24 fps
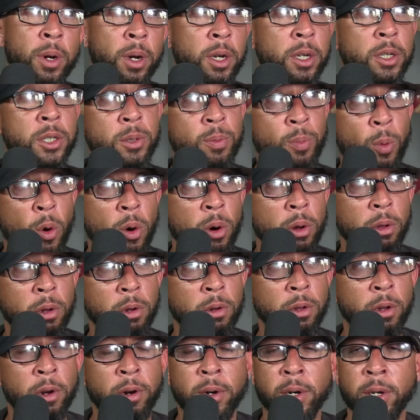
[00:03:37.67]
Spoiler
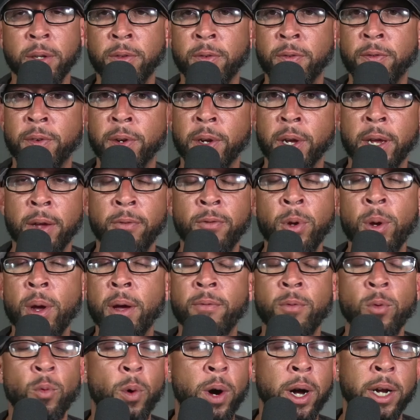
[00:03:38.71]
alert, if you
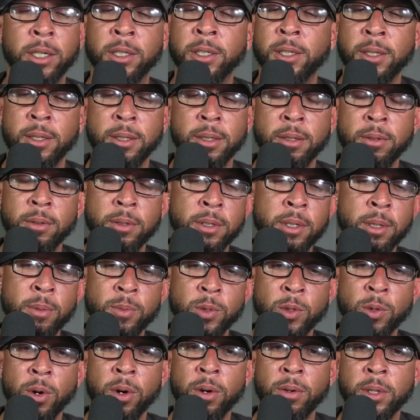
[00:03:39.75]
haven't watched it, something's
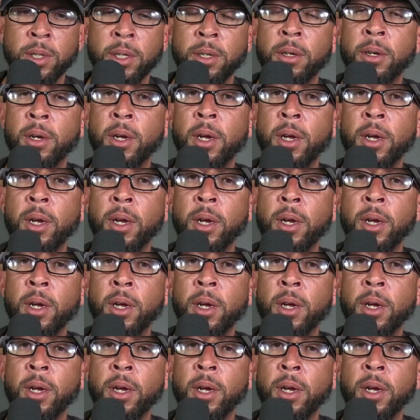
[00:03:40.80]
wrong with you.